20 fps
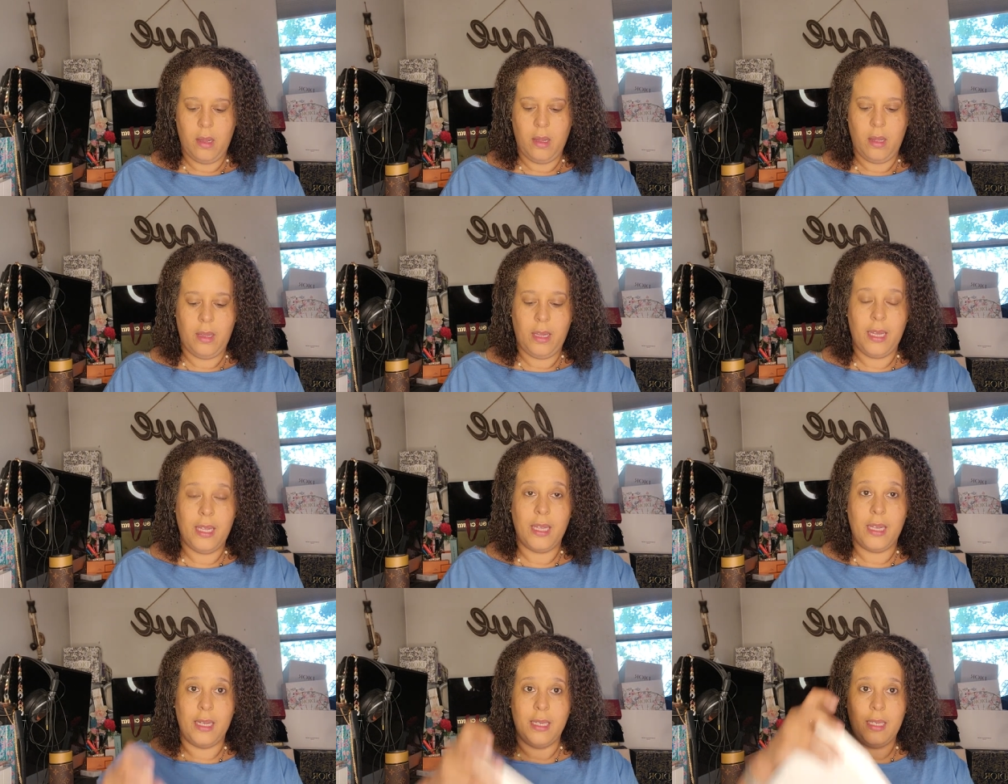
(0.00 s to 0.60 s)

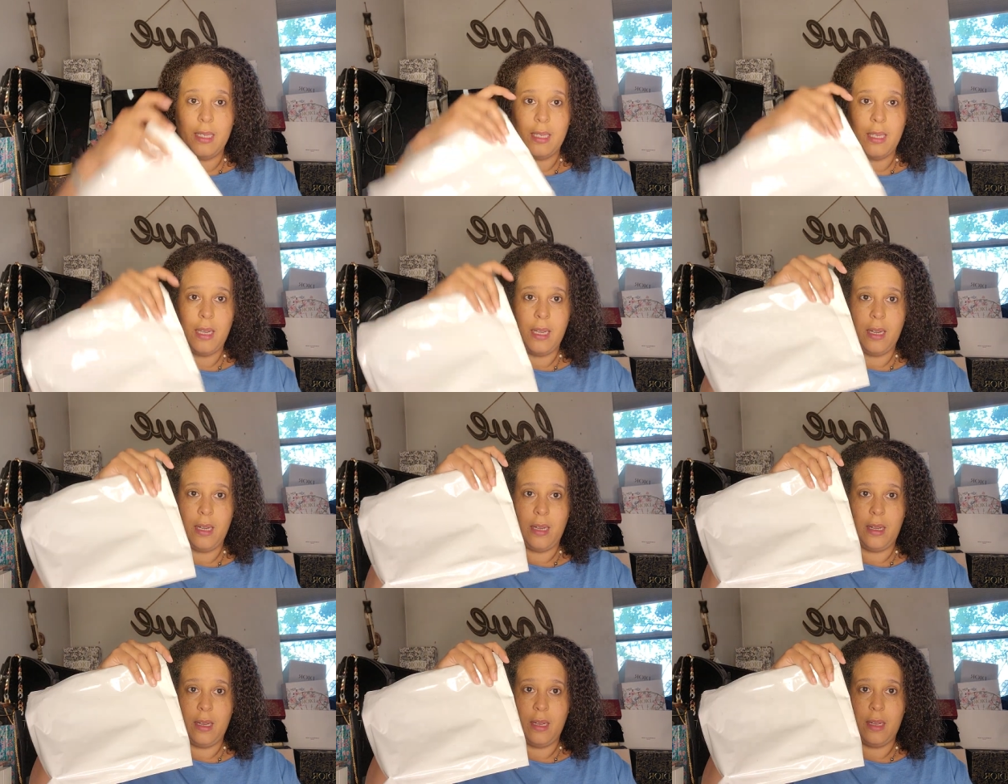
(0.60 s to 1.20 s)
like this.
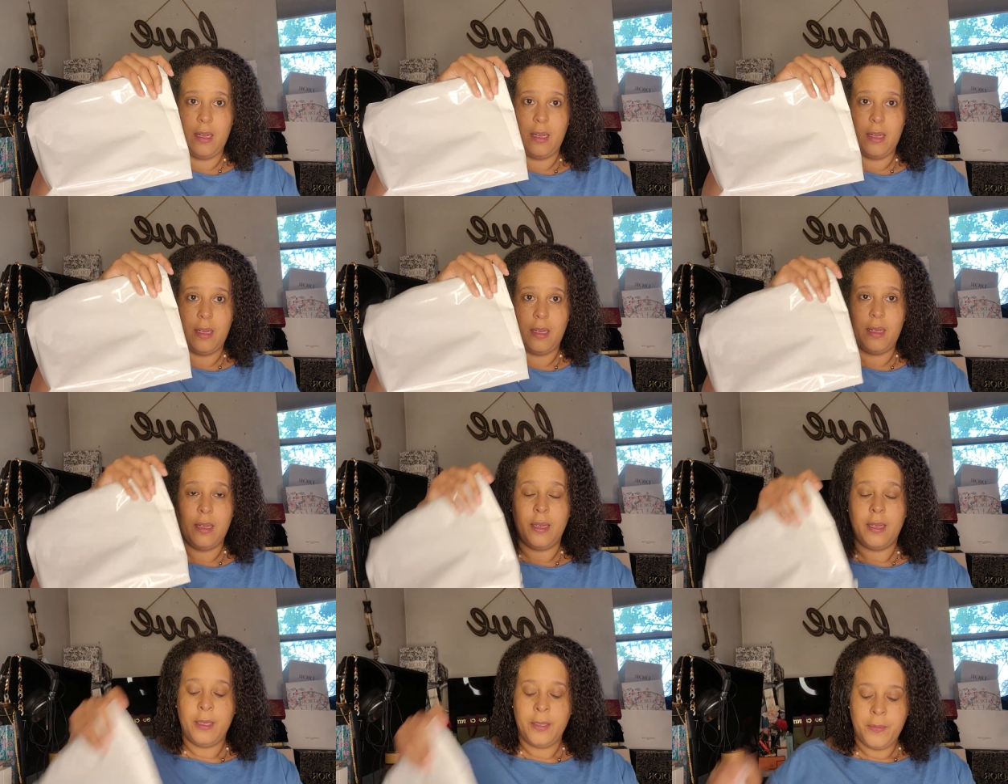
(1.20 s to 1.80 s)

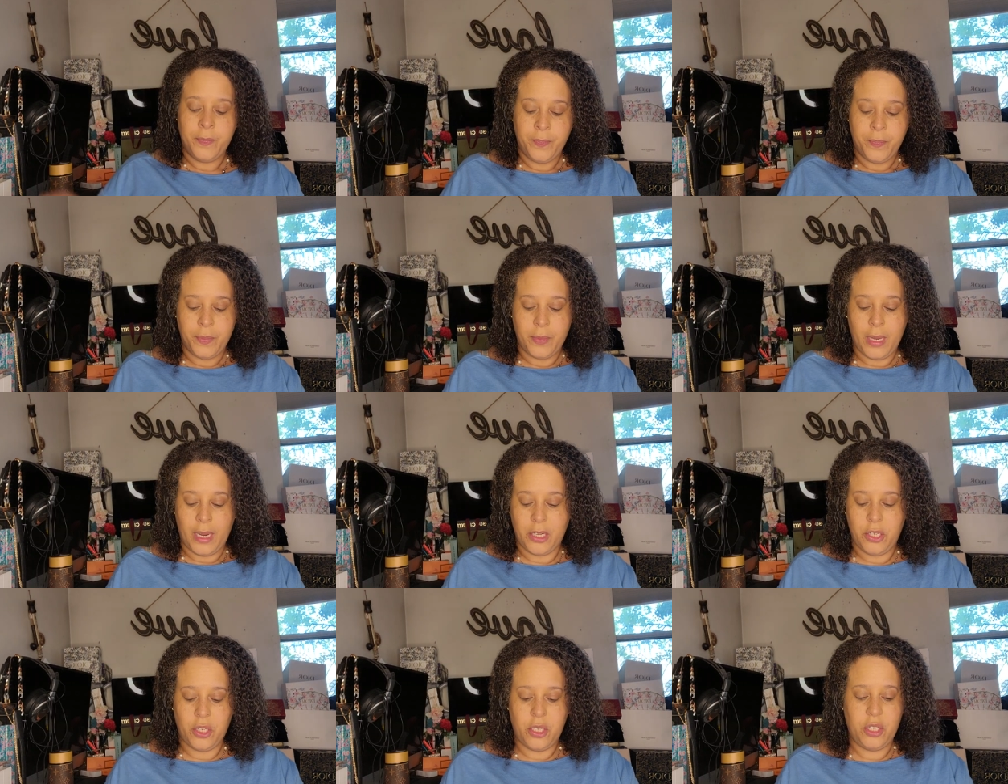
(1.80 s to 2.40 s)

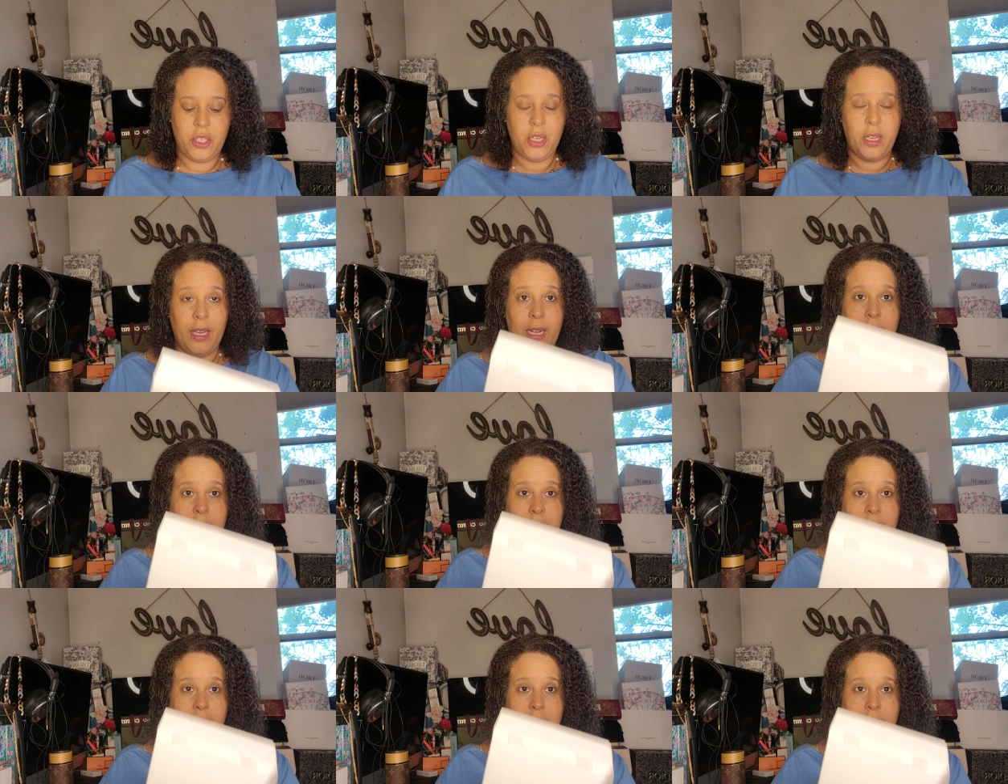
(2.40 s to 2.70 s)
I just took